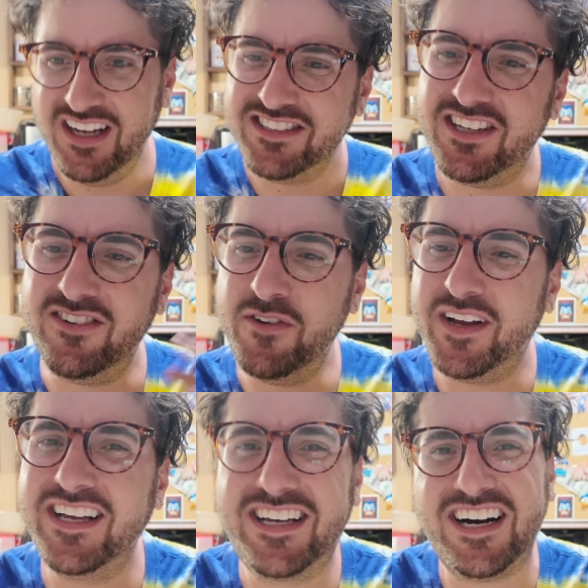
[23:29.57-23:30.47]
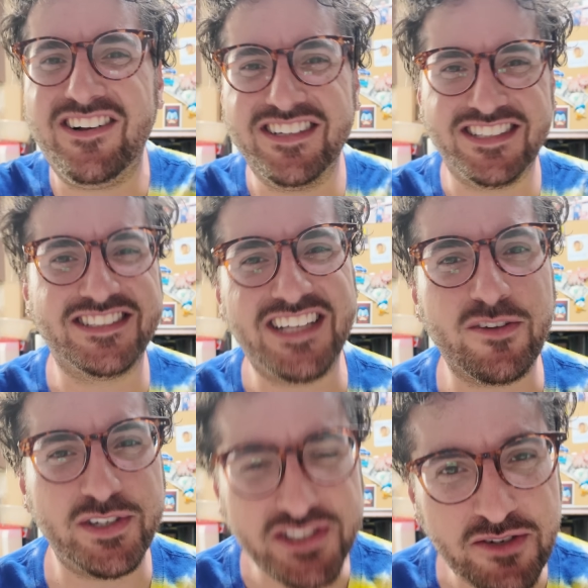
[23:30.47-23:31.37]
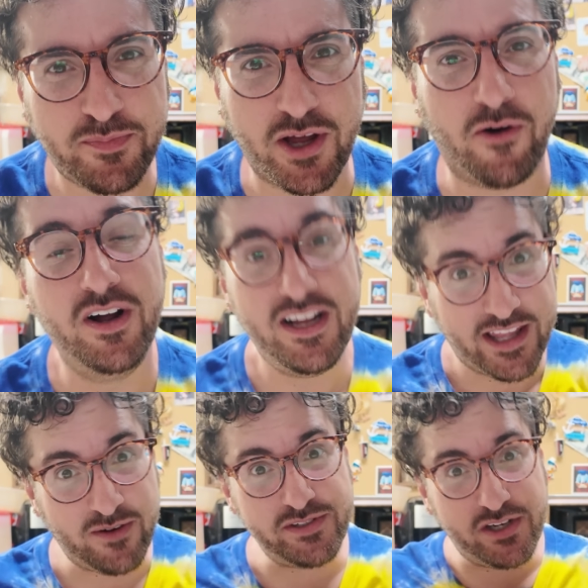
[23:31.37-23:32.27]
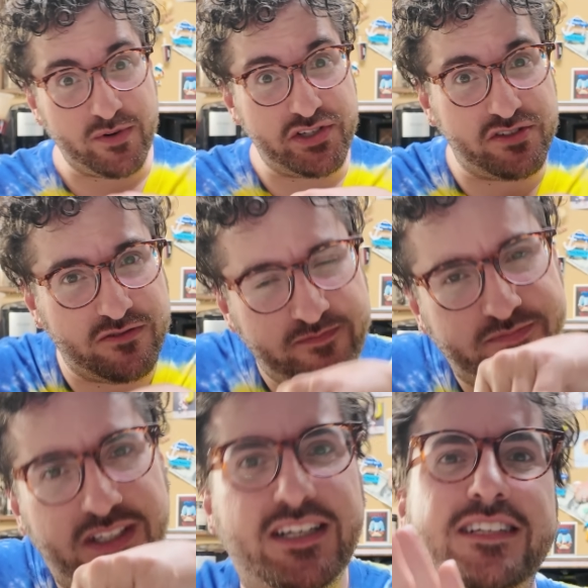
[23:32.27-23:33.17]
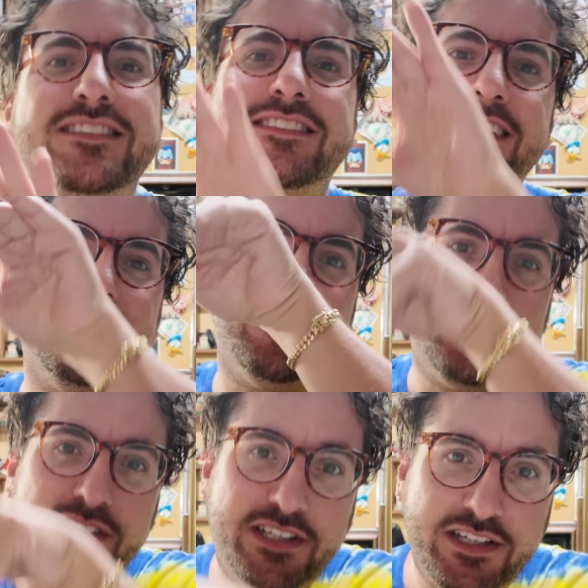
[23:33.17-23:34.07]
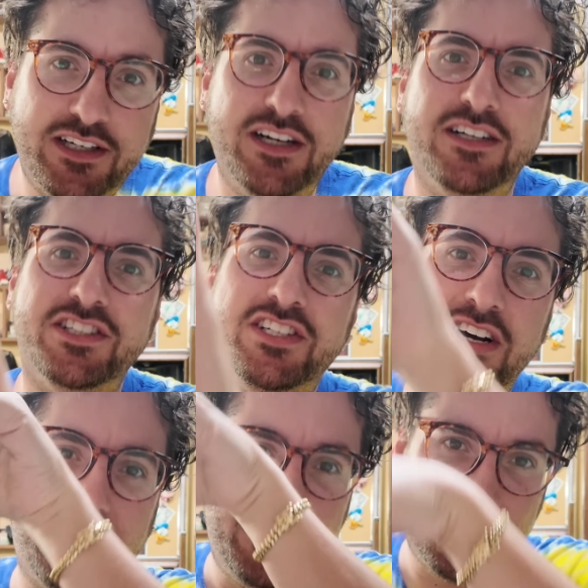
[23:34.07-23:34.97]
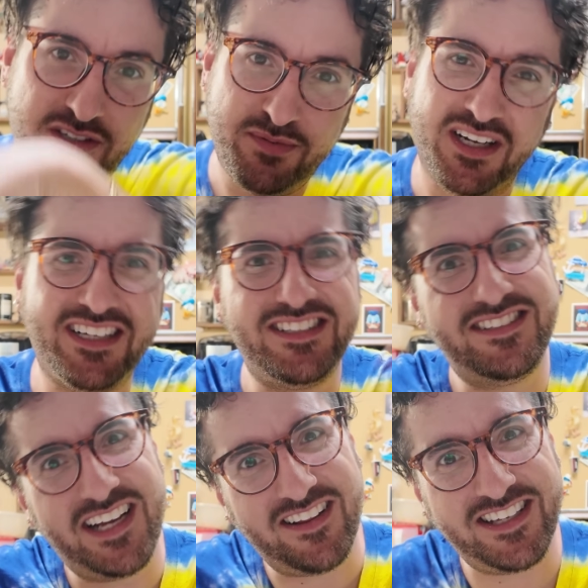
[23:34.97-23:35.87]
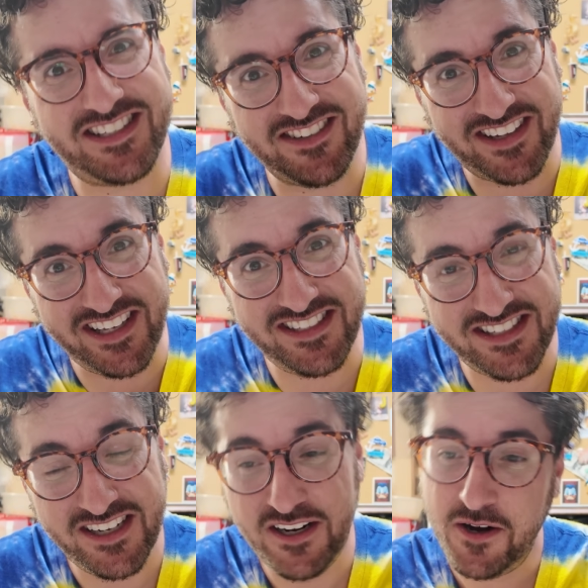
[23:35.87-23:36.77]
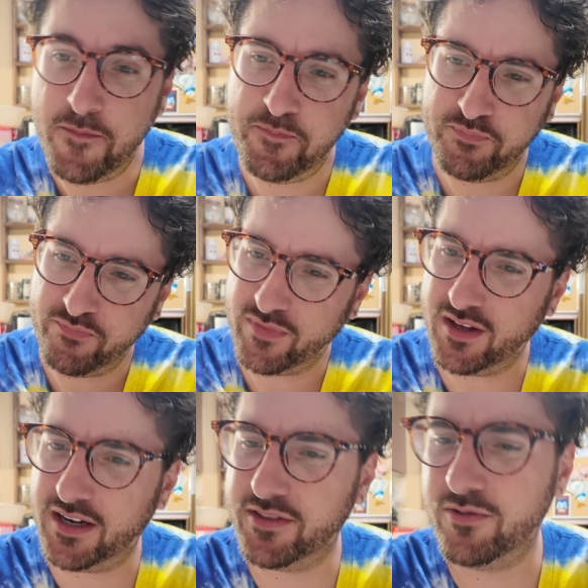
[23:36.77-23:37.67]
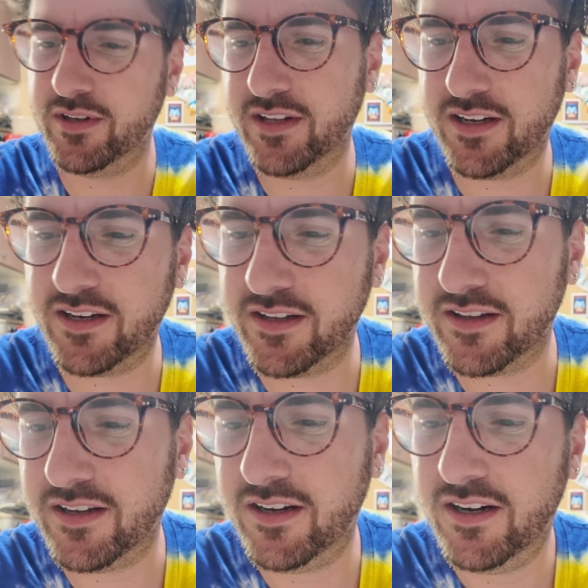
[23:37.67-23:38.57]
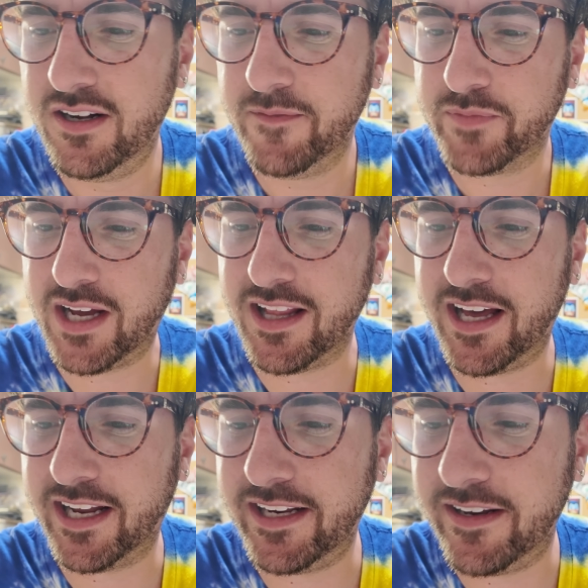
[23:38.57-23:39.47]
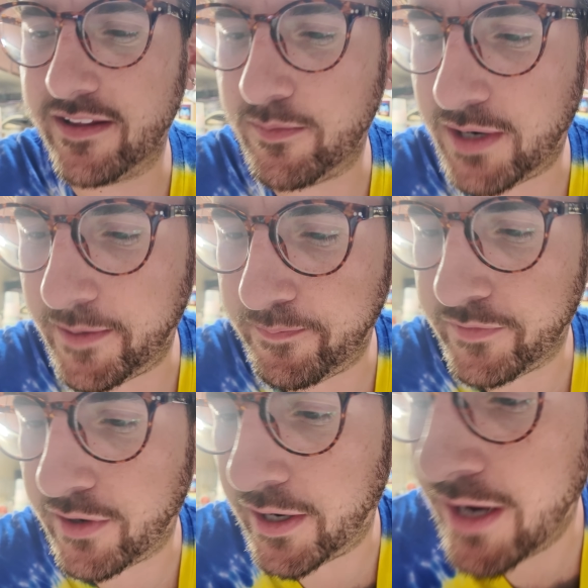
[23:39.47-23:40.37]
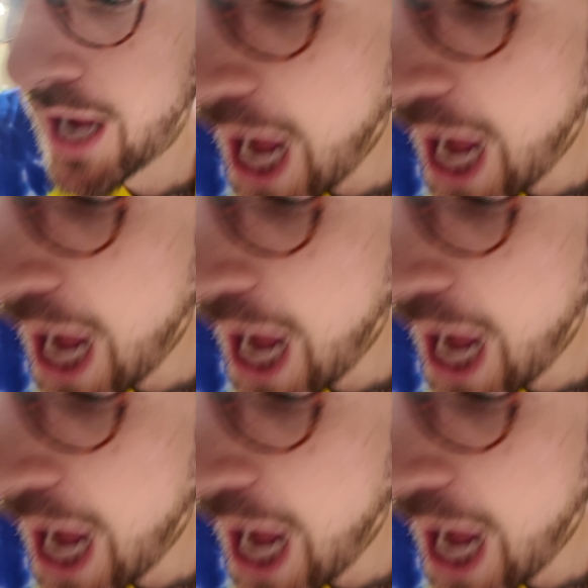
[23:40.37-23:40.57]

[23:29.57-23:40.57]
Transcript: So I don't know if I can call this a celery soup though. That was the original celery shiitake soup. I guess this technically still is. I threw in the, I lied, I need another bite, sorry.